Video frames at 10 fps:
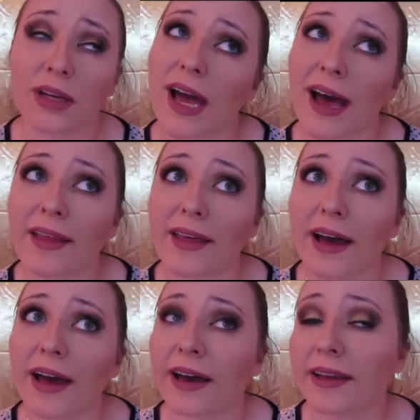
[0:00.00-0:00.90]

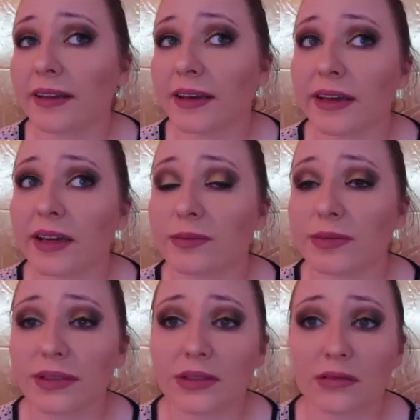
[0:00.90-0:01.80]
highlight,
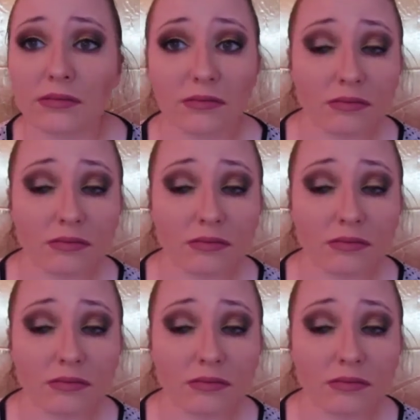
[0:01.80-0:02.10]
lips,